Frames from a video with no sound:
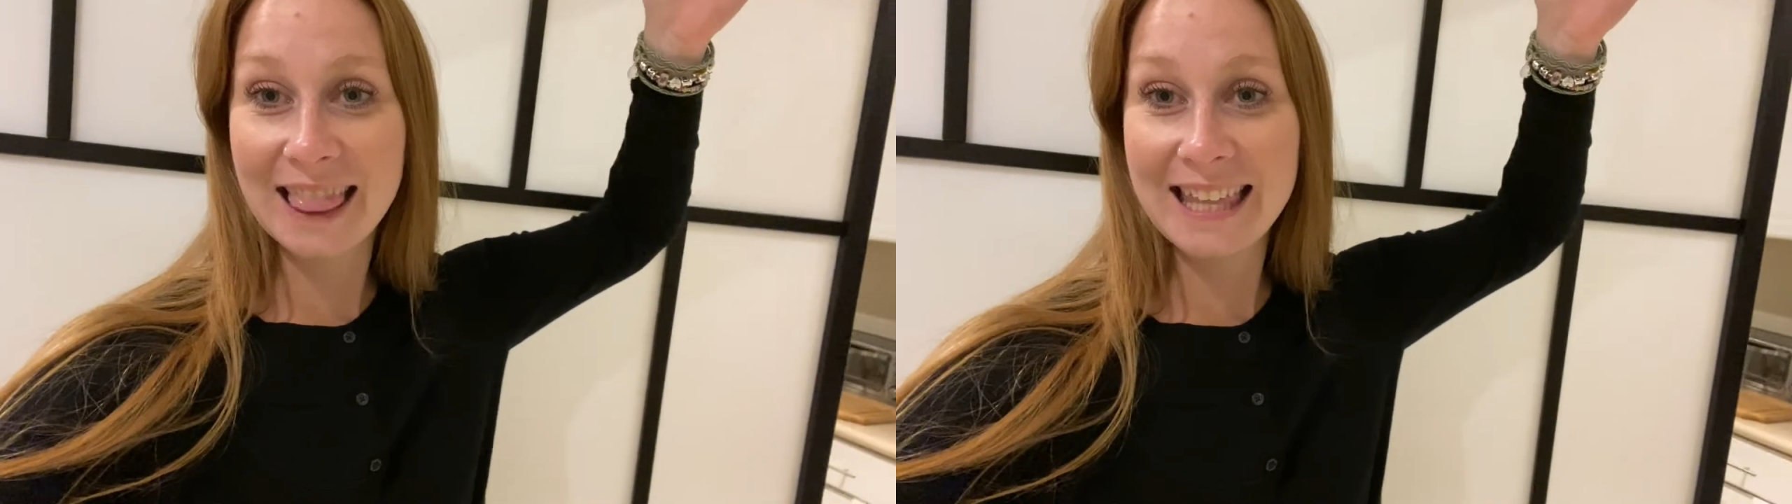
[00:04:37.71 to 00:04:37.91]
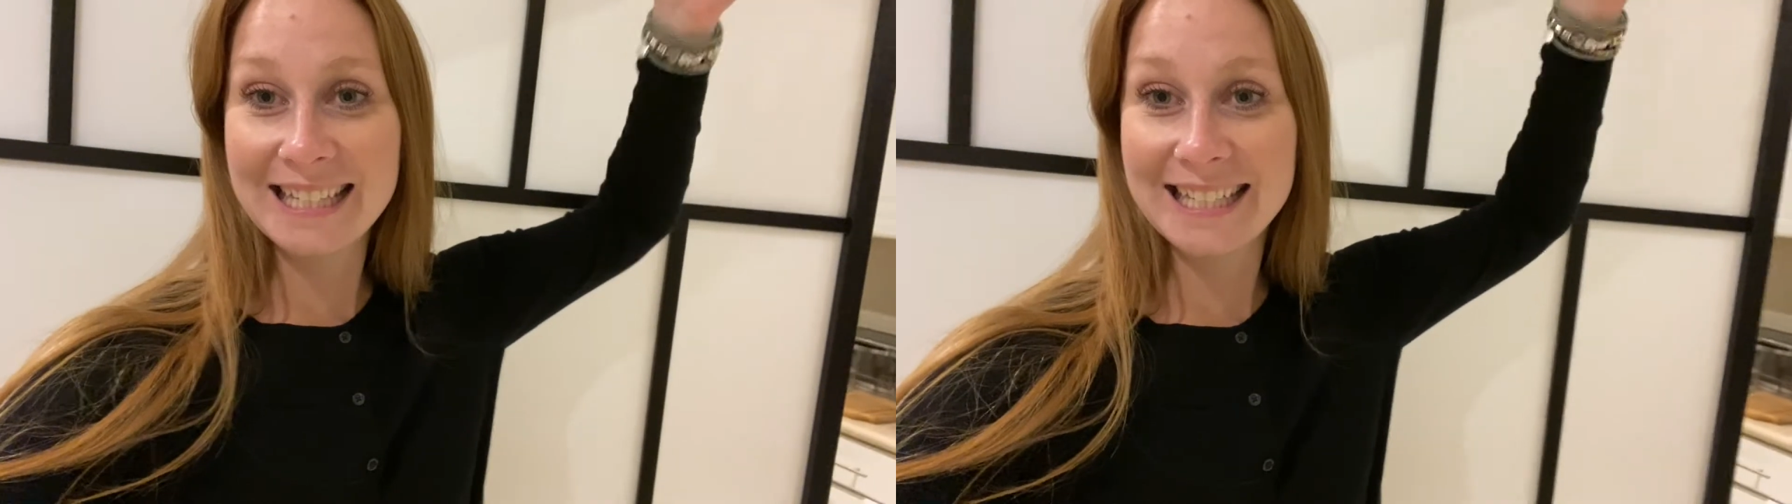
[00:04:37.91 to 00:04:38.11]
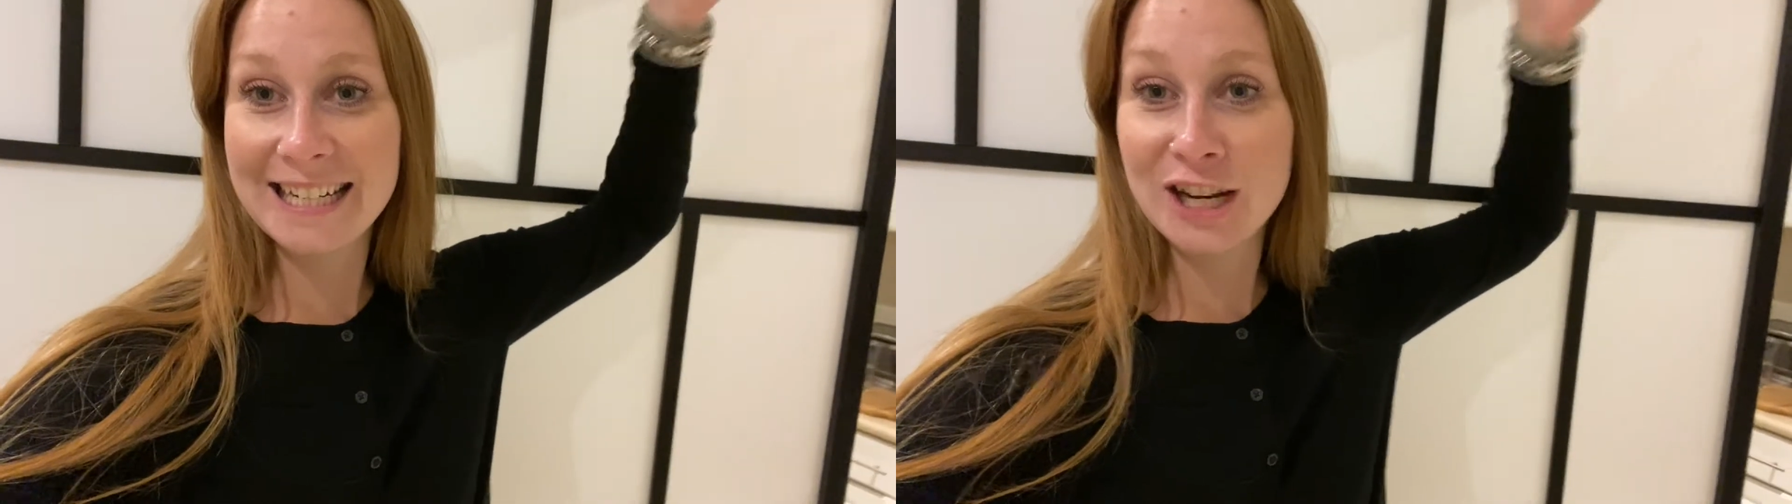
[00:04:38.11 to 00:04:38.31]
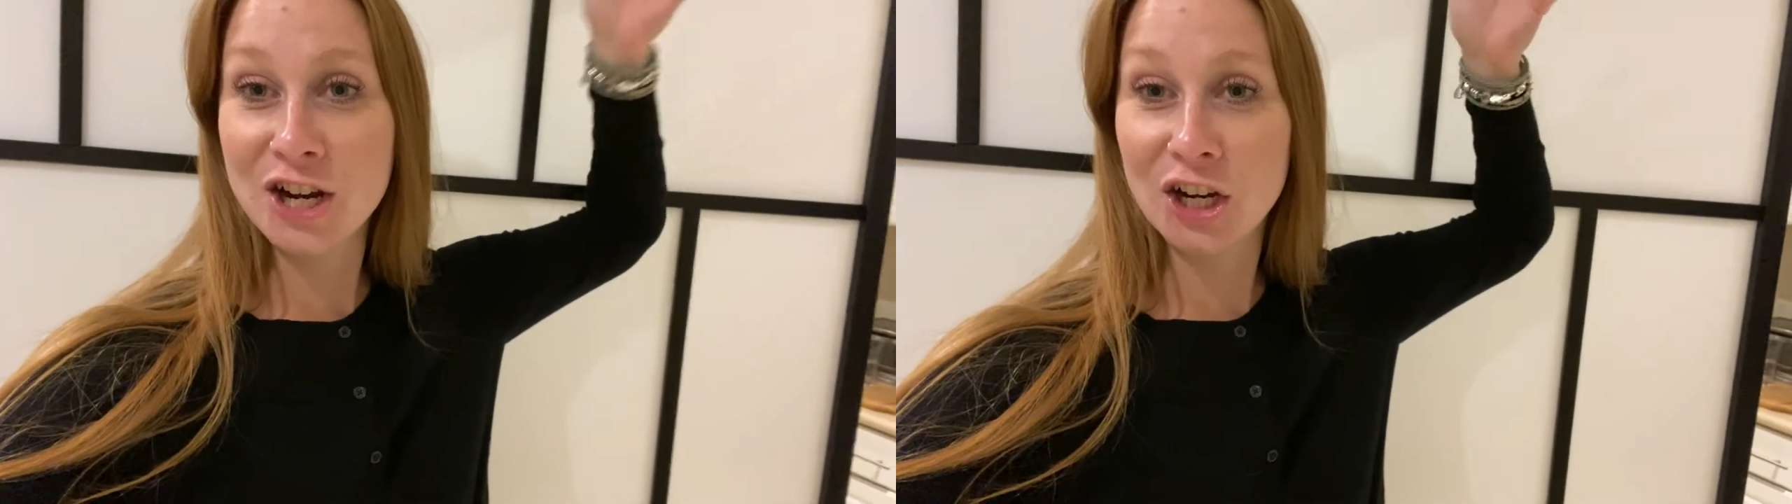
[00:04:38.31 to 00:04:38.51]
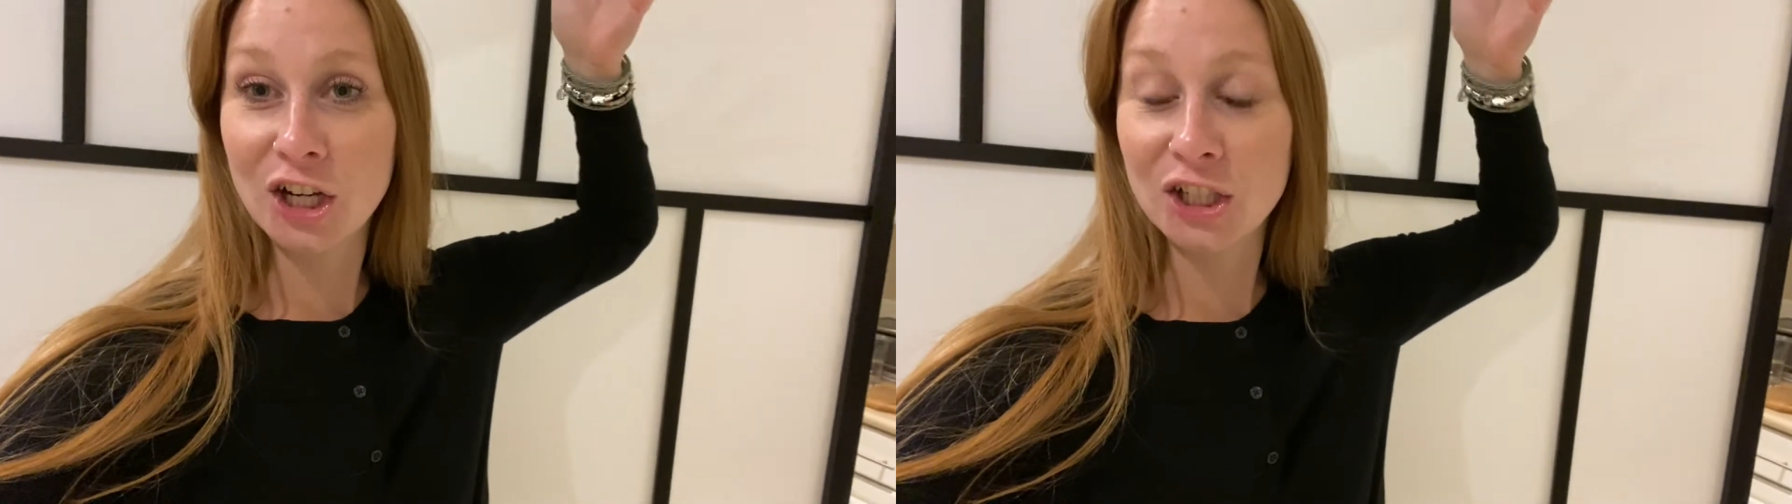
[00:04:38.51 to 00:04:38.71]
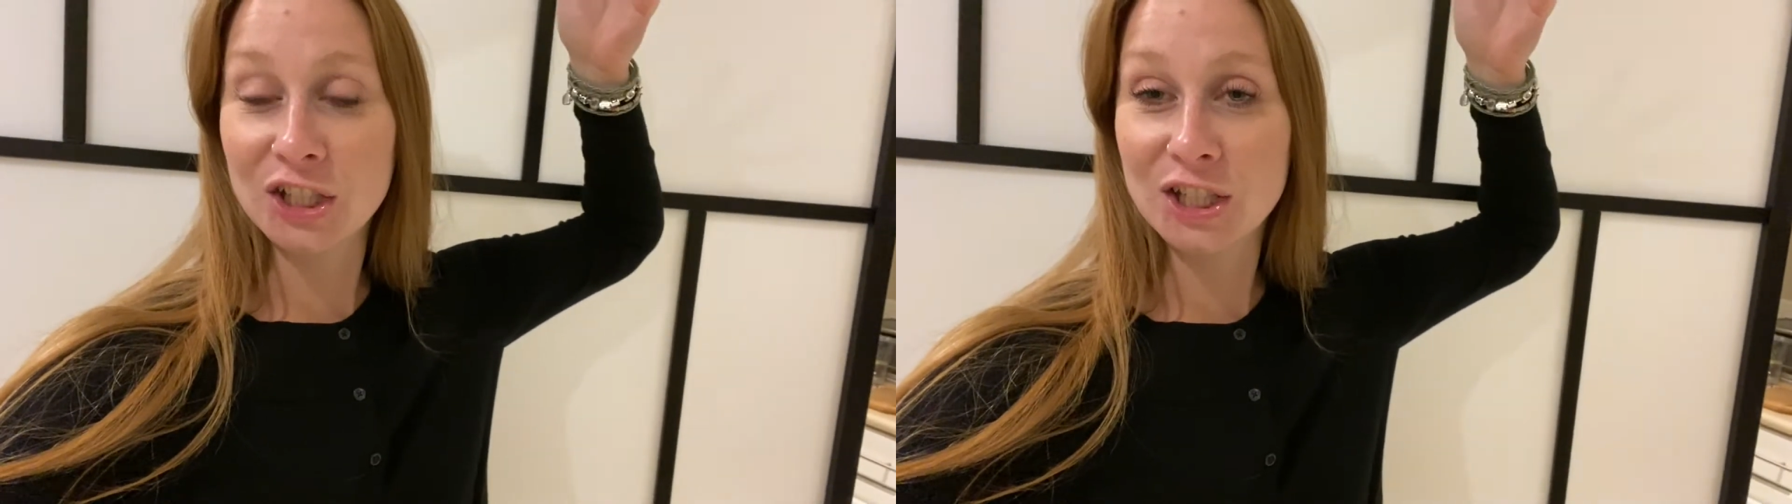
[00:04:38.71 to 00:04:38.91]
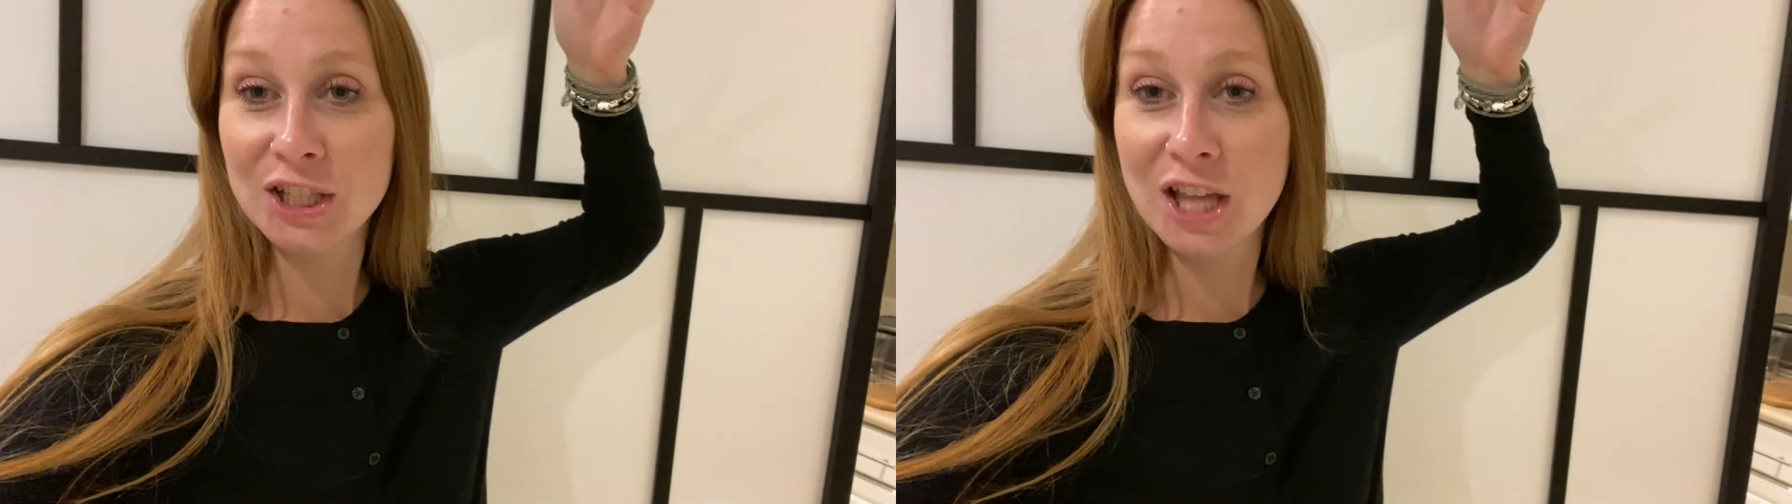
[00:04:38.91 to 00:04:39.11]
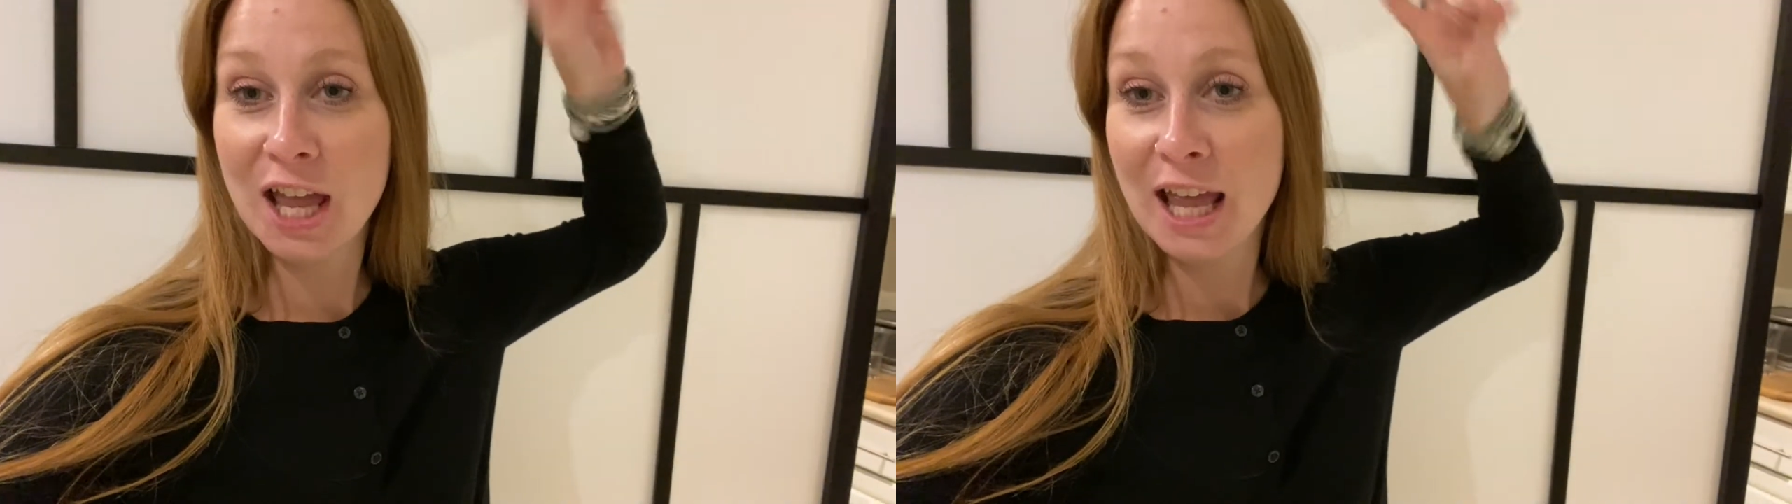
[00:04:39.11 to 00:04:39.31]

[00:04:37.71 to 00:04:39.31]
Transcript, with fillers: the stickers,